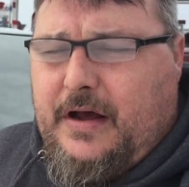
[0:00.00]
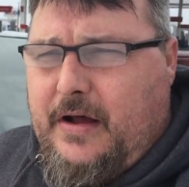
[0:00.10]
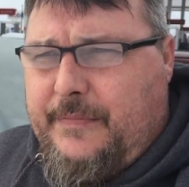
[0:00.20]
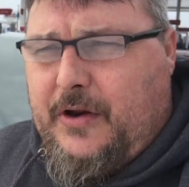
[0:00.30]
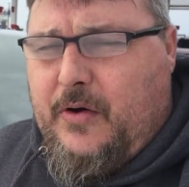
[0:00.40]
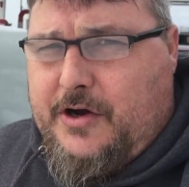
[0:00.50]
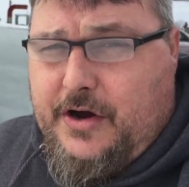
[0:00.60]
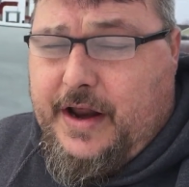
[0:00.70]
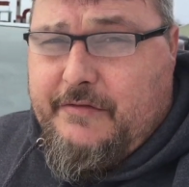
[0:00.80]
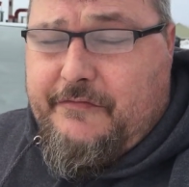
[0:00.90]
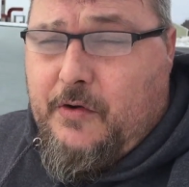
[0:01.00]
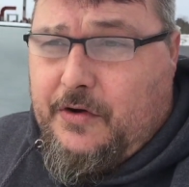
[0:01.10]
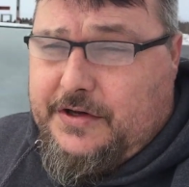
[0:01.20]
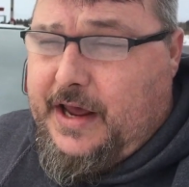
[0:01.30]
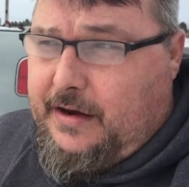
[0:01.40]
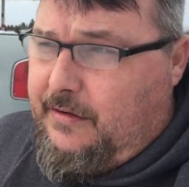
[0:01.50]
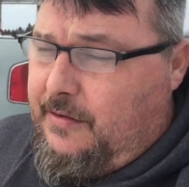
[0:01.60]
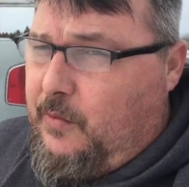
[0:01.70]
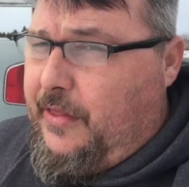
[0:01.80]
Uh, you know, it could have a 410